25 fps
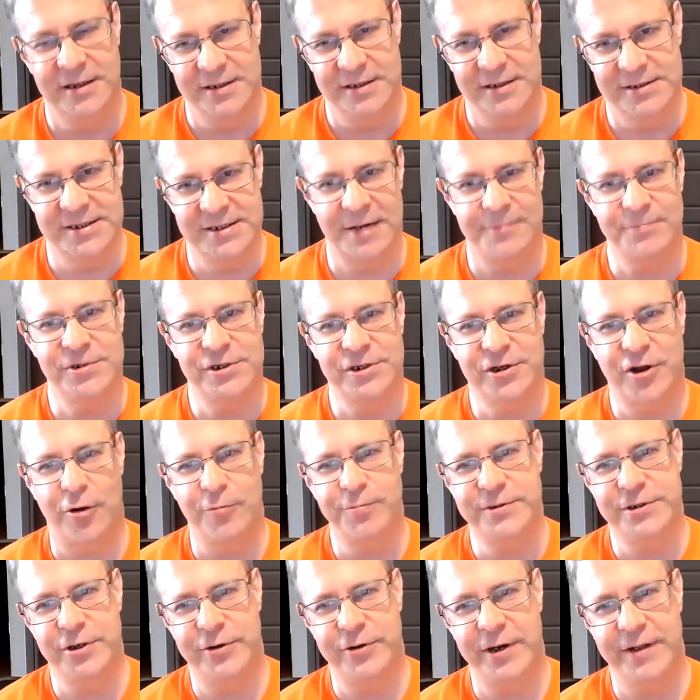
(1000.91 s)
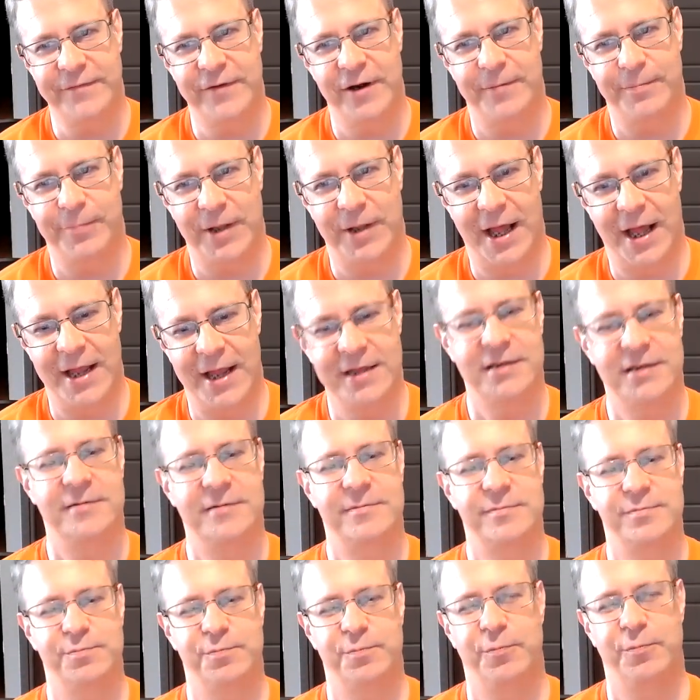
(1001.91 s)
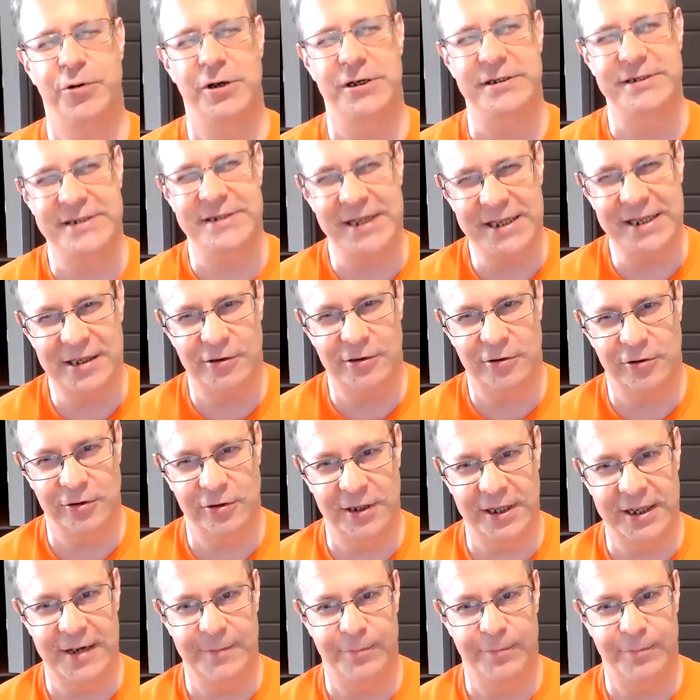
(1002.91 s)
Some scopes don't even apply particularly